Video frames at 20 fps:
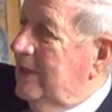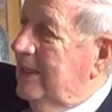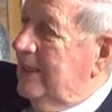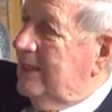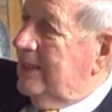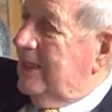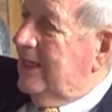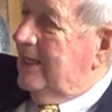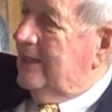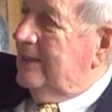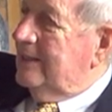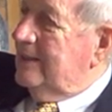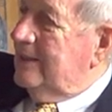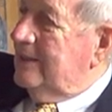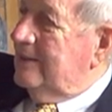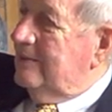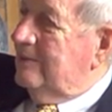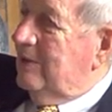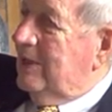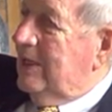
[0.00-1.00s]
that. that.
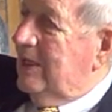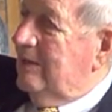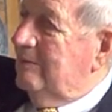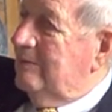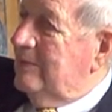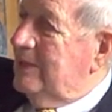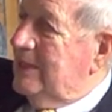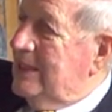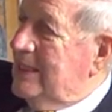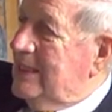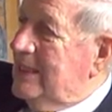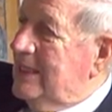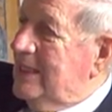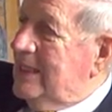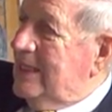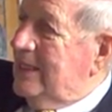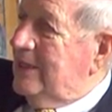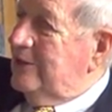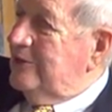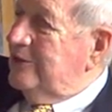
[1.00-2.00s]
And when I'm
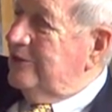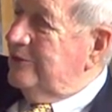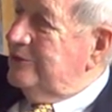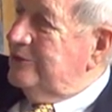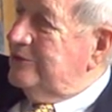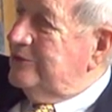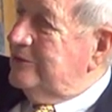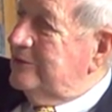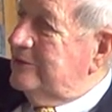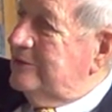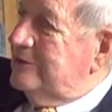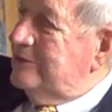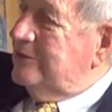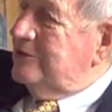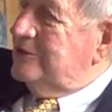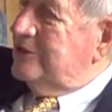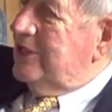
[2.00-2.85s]
introduced to, to